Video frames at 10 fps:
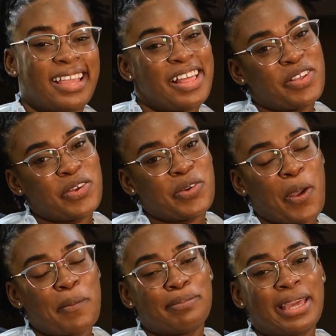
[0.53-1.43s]

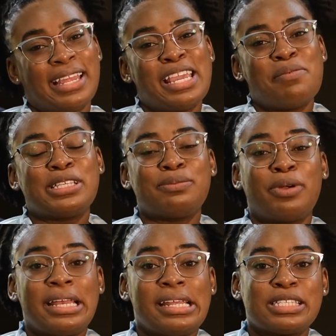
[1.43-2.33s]
Hello, my name is
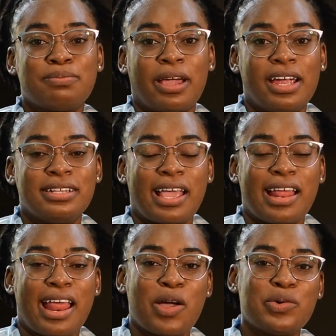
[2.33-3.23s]
Brandeice
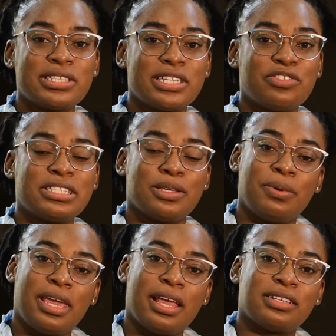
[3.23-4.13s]
and I was the
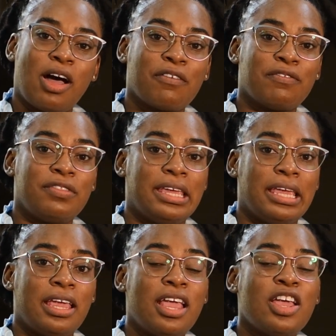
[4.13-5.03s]
recipient of
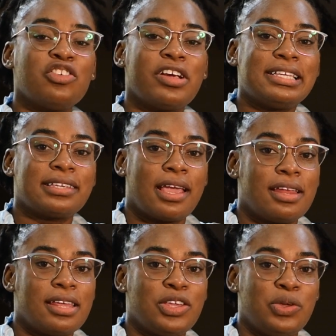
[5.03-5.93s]
the Grace
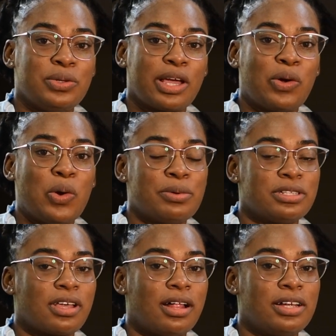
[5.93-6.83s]
Kennedy UTech Open
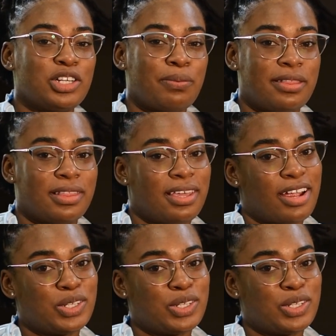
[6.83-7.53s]
Scholarship in the year